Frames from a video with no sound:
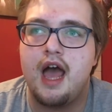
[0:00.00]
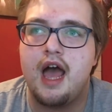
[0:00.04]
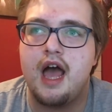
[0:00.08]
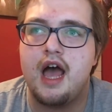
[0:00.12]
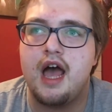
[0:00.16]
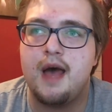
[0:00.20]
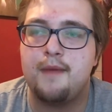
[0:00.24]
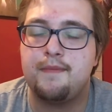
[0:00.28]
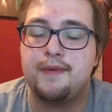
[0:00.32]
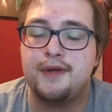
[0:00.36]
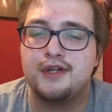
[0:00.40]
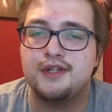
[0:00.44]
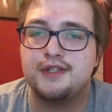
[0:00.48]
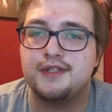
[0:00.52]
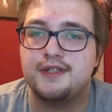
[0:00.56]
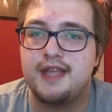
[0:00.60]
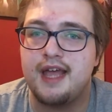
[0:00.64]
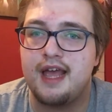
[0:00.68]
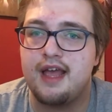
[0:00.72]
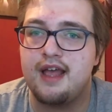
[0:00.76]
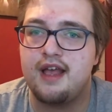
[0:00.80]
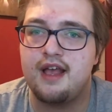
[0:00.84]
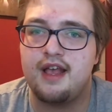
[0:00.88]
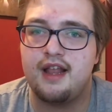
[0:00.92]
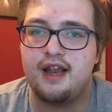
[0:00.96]
uh, because
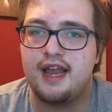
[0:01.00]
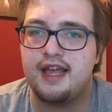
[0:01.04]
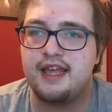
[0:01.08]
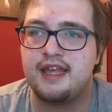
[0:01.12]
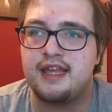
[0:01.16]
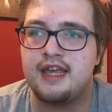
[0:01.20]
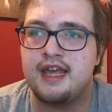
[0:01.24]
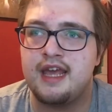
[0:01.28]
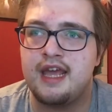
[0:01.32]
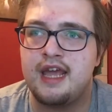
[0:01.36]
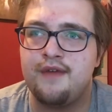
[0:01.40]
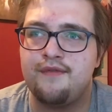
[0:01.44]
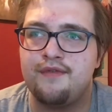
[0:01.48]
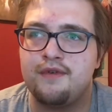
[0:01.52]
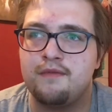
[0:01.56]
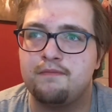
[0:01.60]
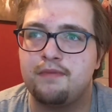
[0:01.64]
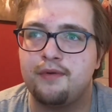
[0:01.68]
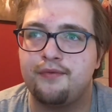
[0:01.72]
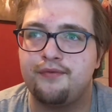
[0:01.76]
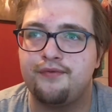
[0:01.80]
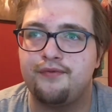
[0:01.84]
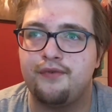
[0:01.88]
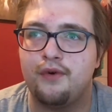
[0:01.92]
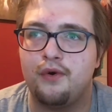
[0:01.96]
the, like, even
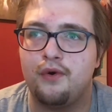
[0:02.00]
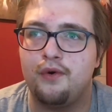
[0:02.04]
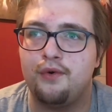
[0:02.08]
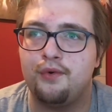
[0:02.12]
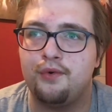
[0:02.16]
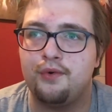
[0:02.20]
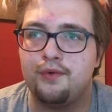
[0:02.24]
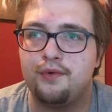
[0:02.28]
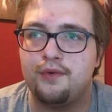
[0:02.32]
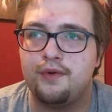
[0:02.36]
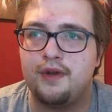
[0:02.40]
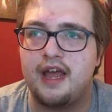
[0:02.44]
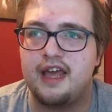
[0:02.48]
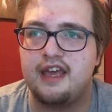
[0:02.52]
before,